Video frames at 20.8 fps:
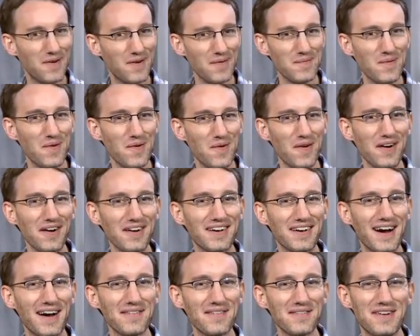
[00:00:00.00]
for
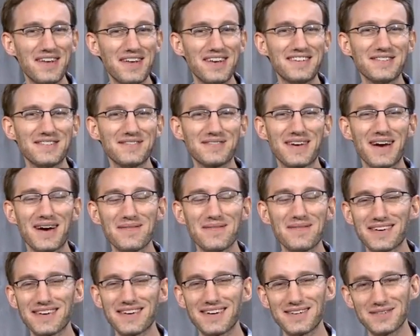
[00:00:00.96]
more coverage of
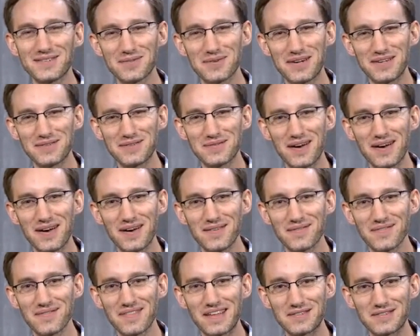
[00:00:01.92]
Comic-Con
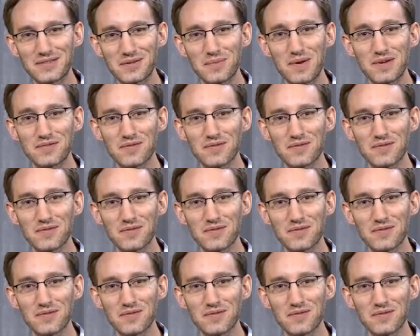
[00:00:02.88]
2012. Thanks so